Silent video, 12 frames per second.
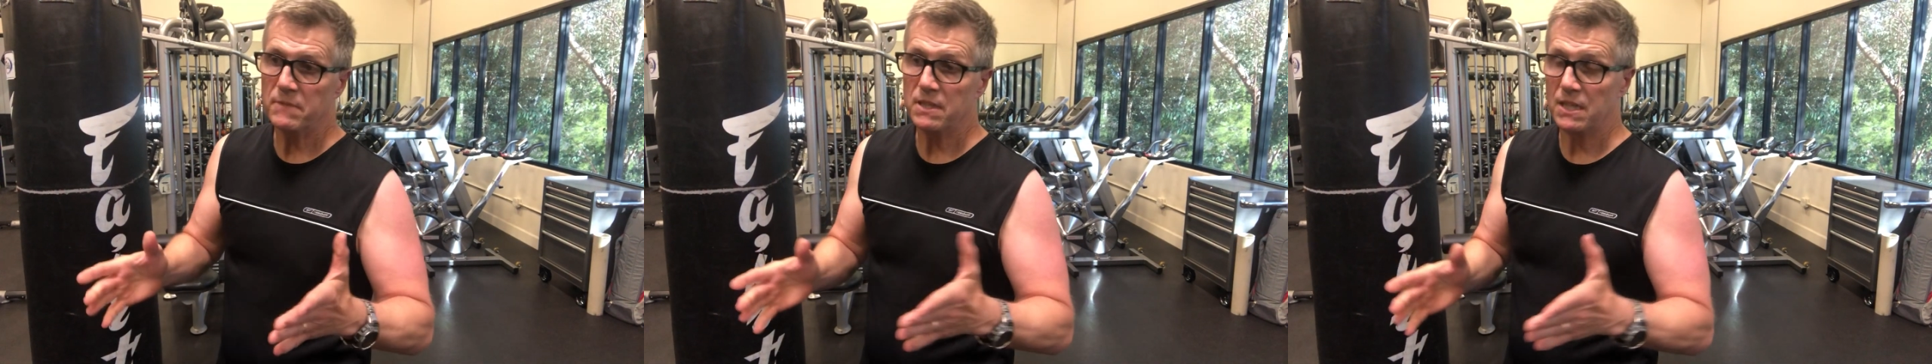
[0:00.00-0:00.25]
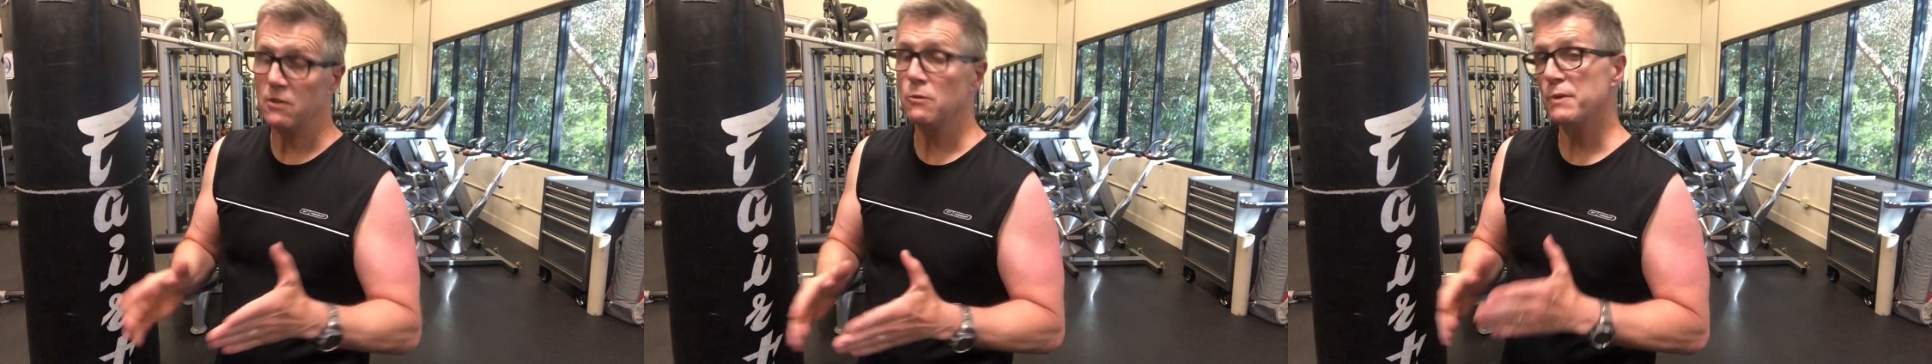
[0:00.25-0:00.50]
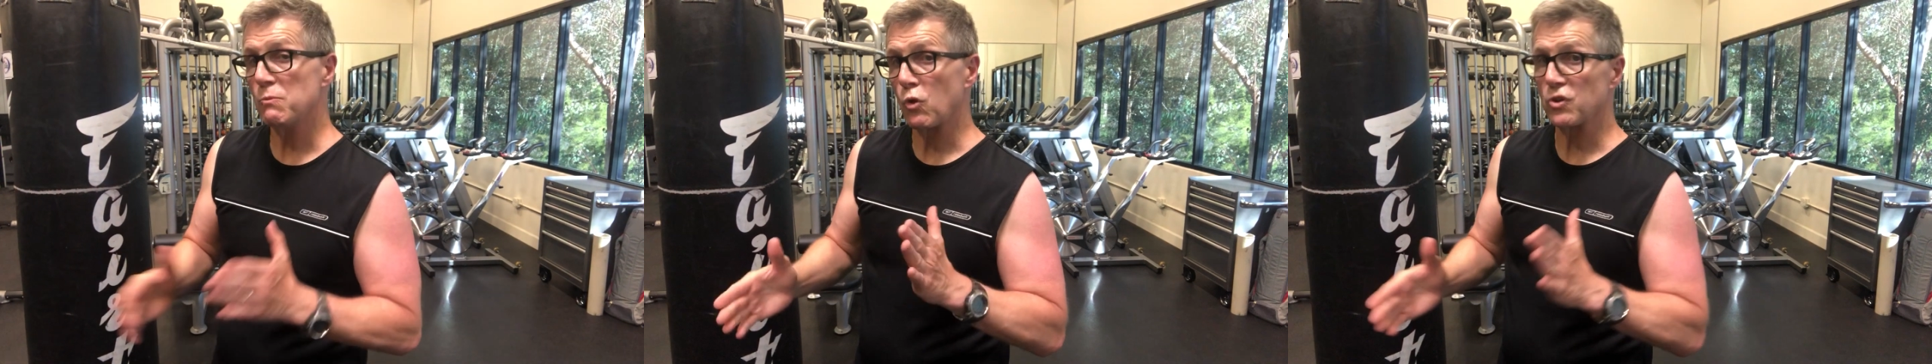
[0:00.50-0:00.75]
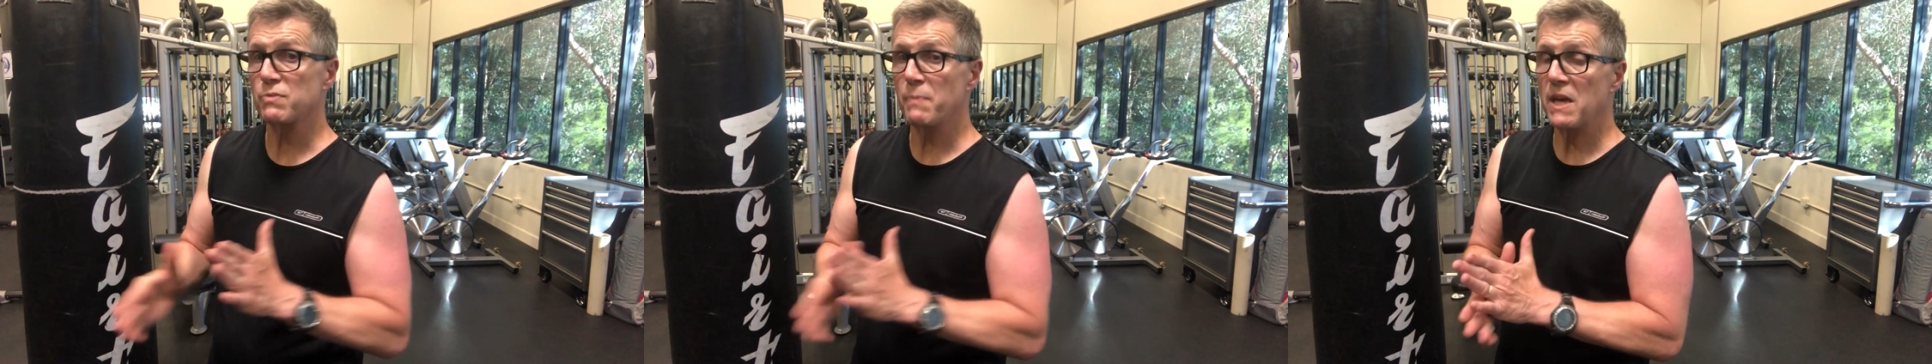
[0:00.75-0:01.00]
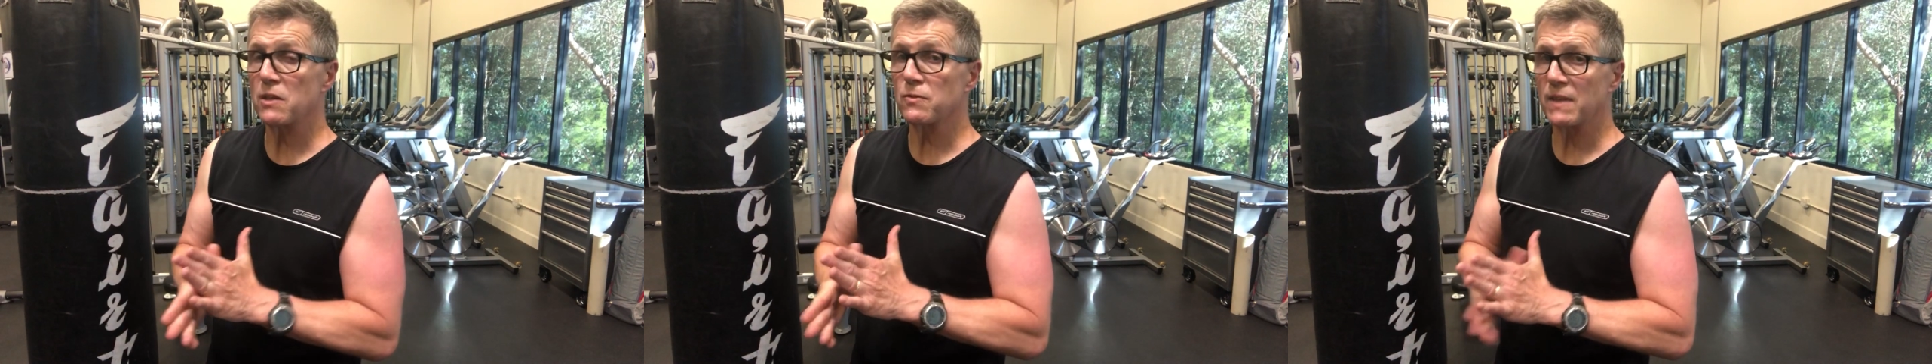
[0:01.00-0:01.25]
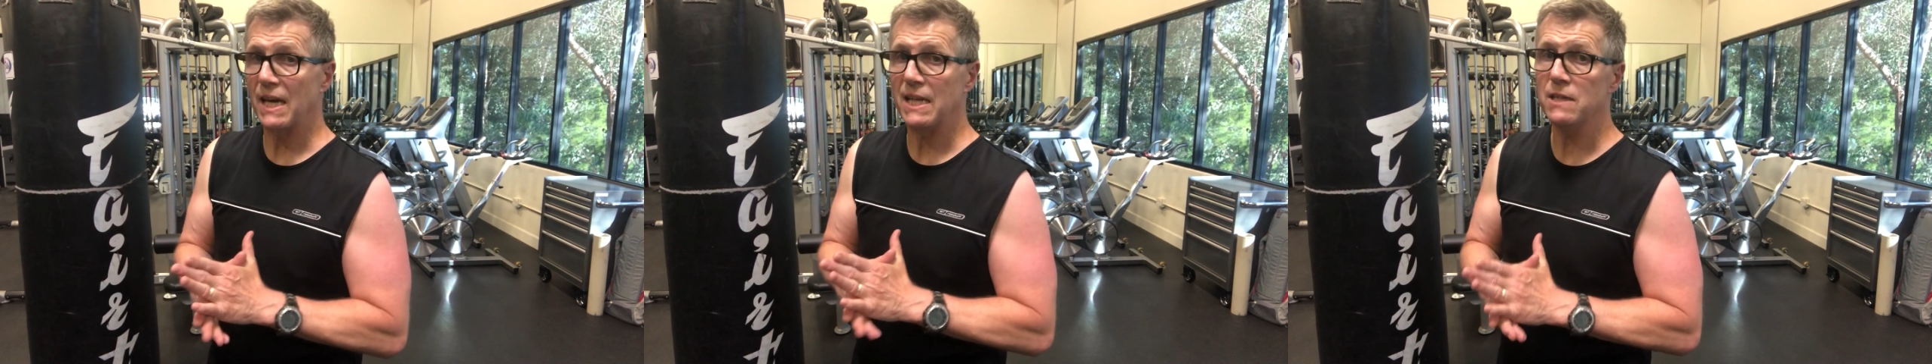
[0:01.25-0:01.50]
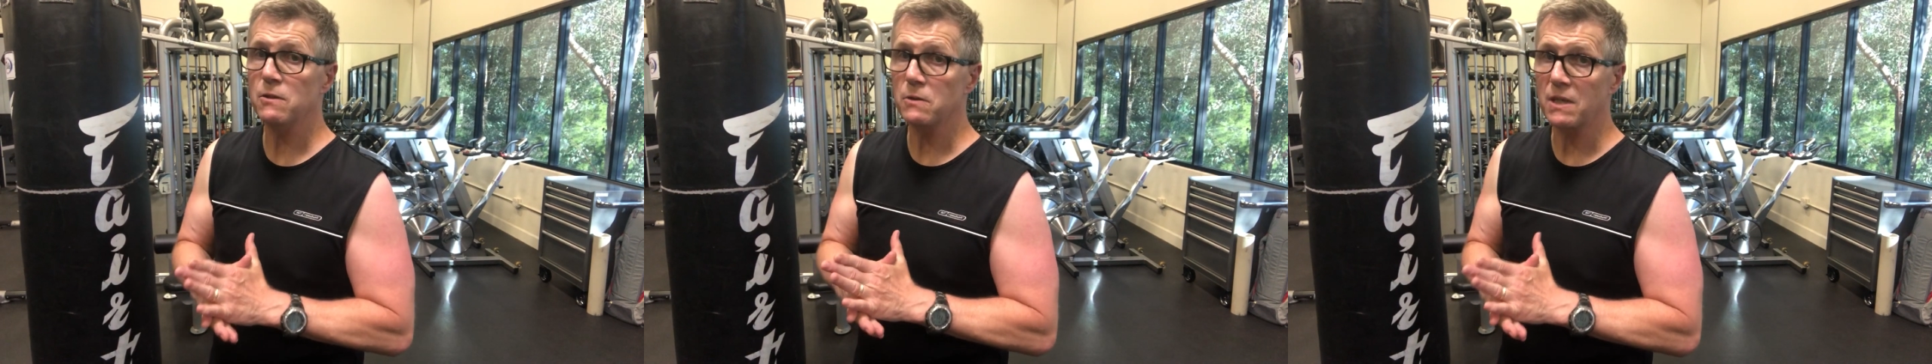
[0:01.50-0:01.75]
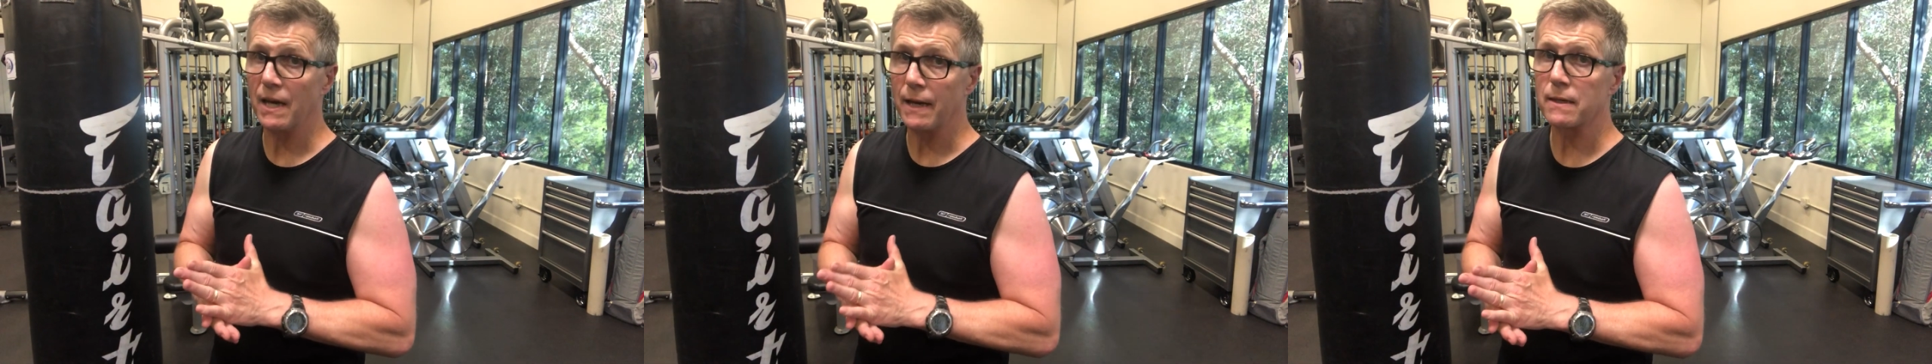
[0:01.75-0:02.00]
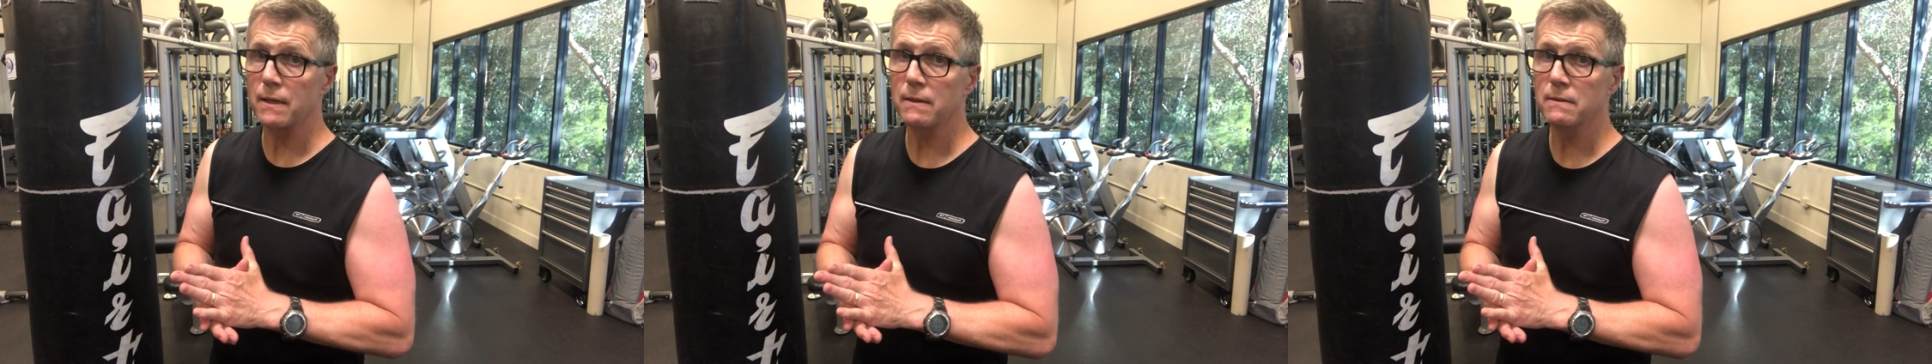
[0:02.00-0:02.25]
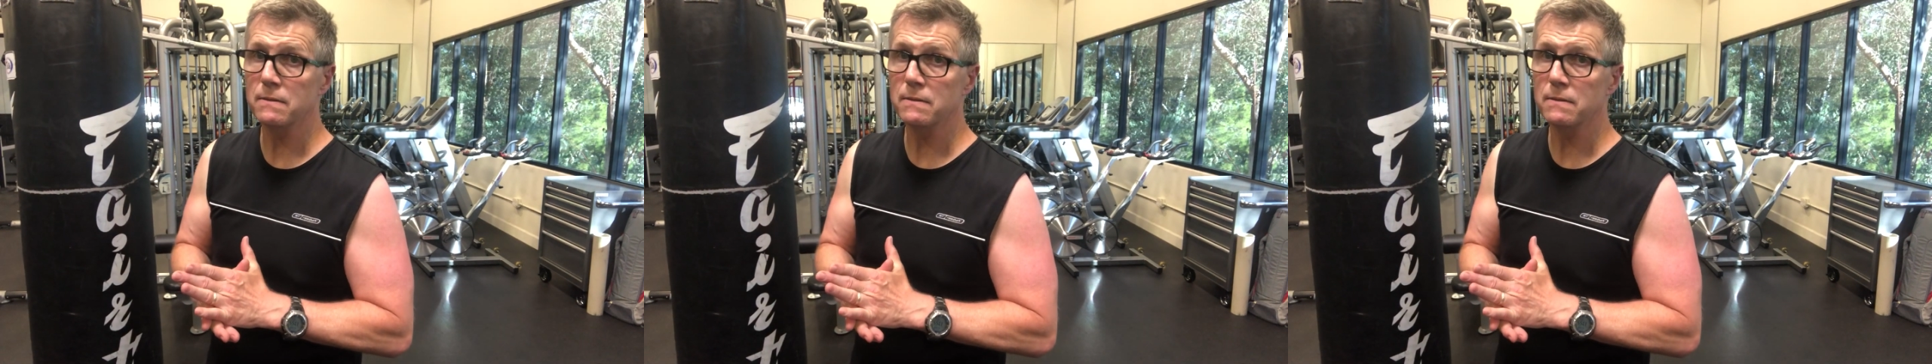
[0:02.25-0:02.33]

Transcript: You need a little bit more space for that heel kick.